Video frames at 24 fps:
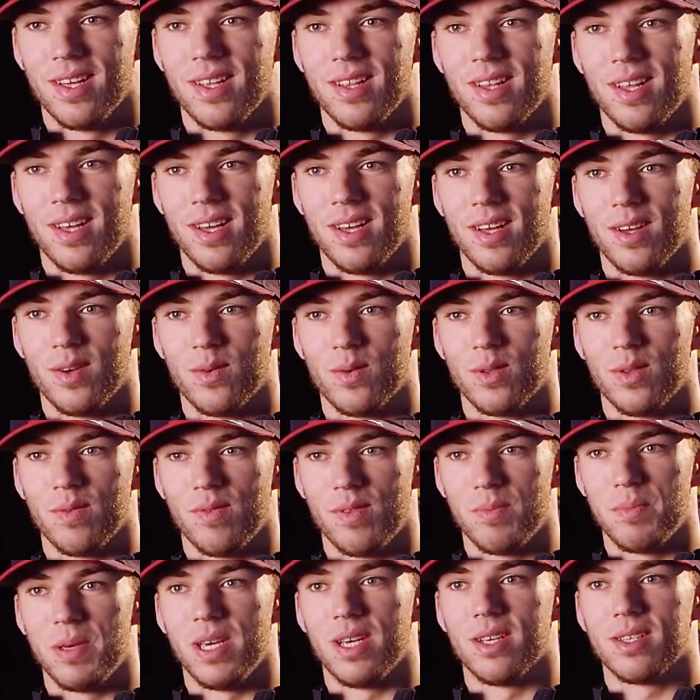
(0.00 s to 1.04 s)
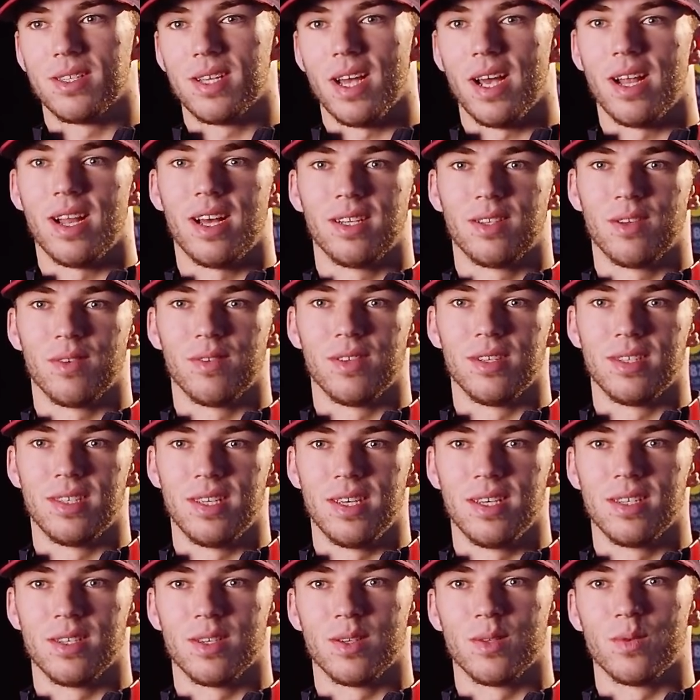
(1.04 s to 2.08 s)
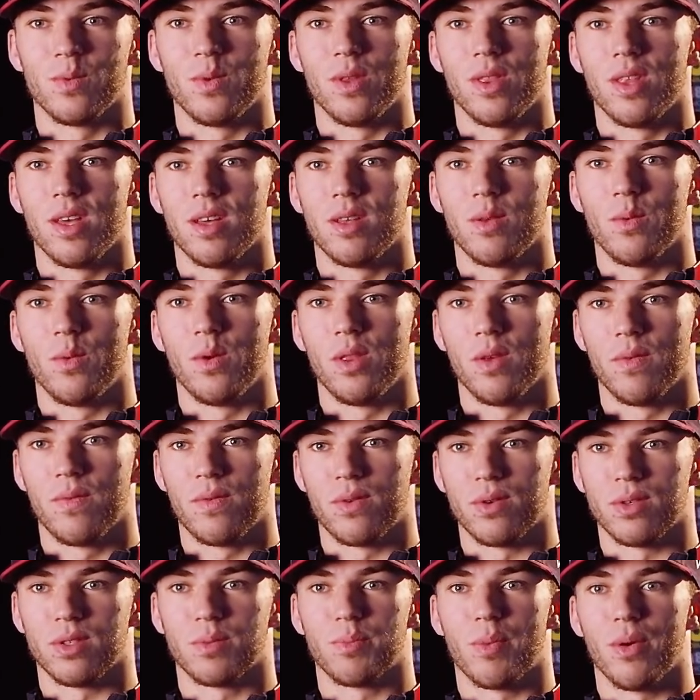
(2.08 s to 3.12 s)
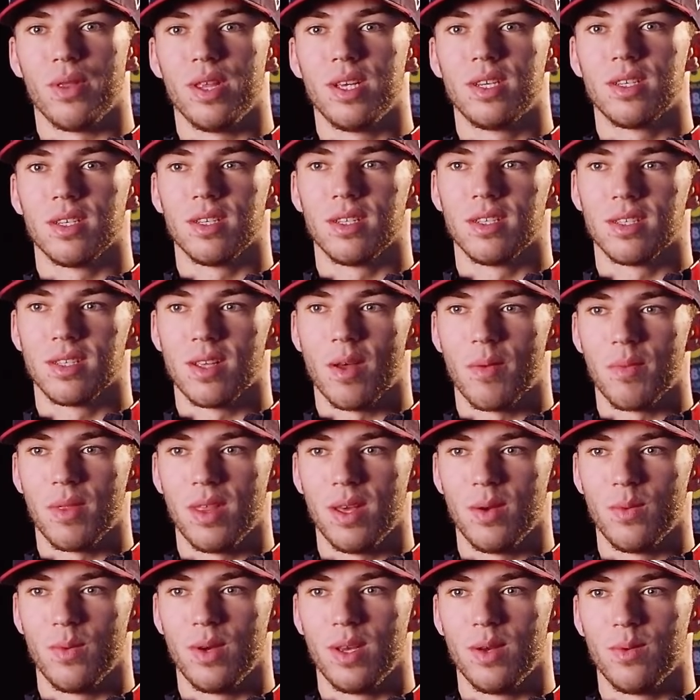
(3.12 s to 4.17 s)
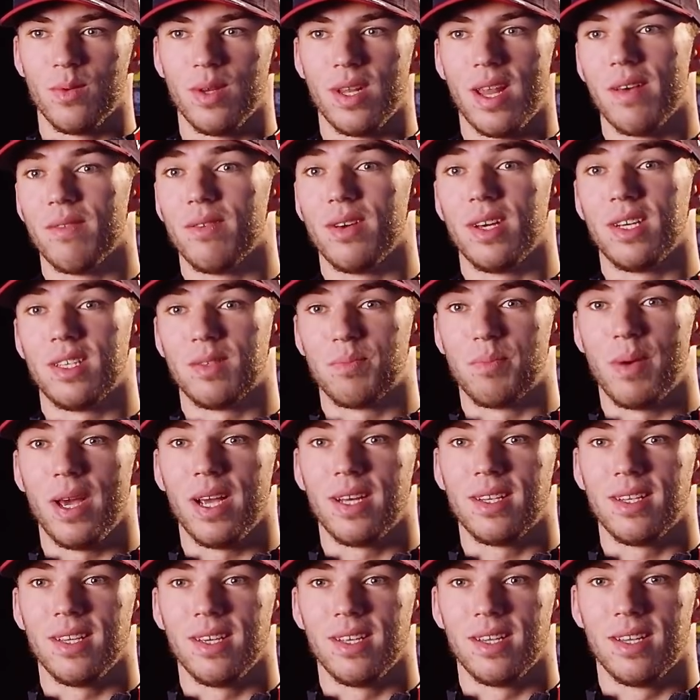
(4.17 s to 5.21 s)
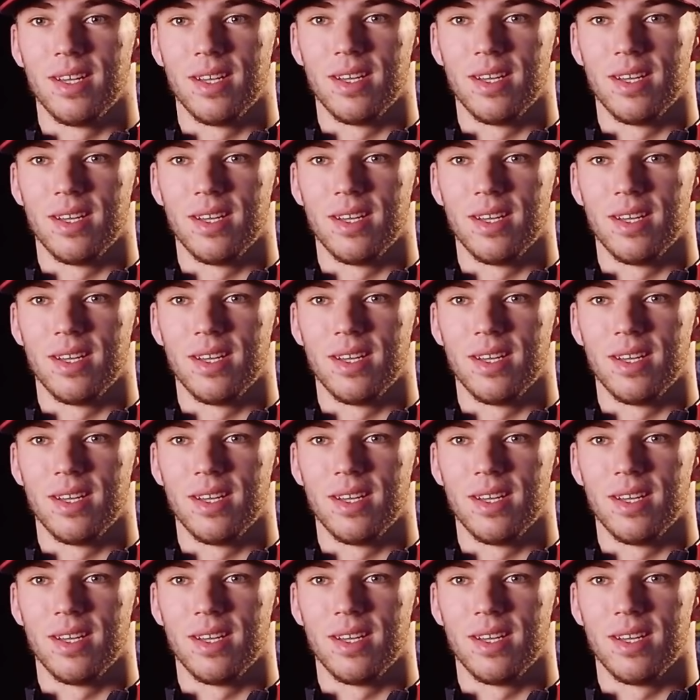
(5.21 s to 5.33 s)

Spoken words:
one of the biggest highlights of the season with the fourth position, something we never expected,